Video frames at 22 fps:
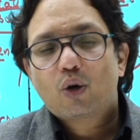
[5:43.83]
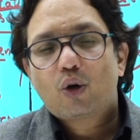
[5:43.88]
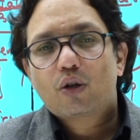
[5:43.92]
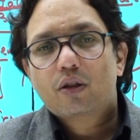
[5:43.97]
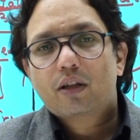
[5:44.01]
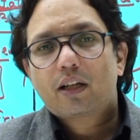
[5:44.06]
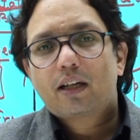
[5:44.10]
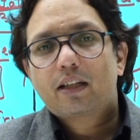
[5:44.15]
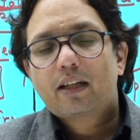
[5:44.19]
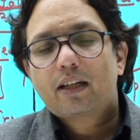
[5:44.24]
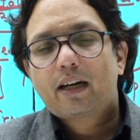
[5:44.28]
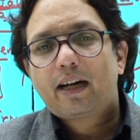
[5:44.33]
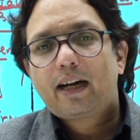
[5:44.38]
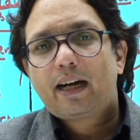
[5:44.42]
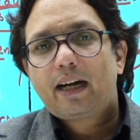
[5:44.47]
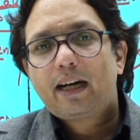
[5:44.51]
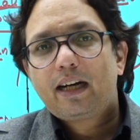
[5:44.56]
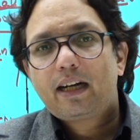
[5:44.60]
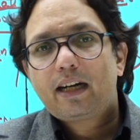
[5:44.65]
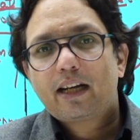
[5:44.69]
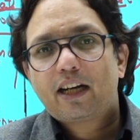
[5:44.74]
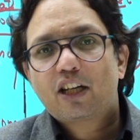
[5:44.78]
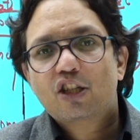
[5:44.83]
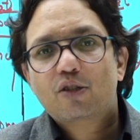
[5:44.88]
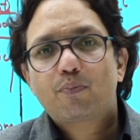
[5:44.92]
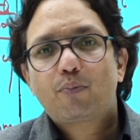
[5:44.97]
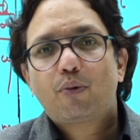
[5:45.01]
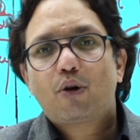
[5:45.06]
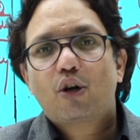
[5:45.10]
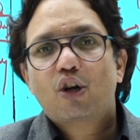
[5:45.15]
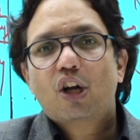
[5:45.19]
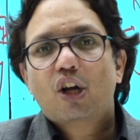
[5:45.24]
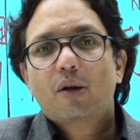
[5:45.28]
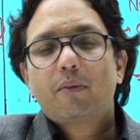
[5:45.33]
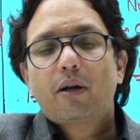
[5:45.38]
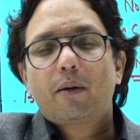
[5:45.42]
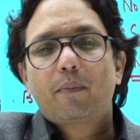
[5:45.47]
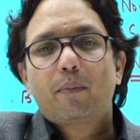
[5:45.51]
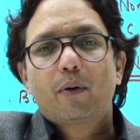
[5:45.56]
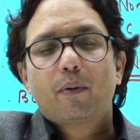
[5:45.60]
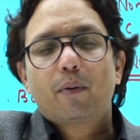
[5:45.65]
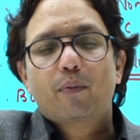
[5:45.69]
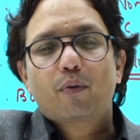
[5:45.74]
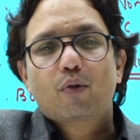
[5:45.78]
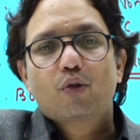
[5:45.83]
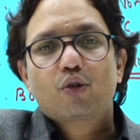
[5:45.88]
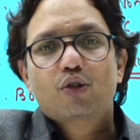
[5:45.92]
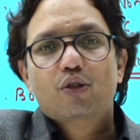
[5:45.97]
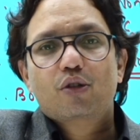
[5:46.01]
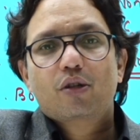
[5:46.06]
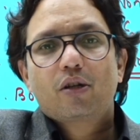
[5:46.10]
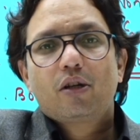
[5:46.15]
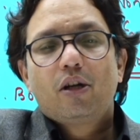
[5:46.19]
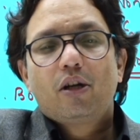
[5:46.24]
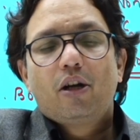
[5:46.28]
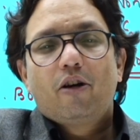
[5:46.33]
on the other hand, it has bottom-up approach,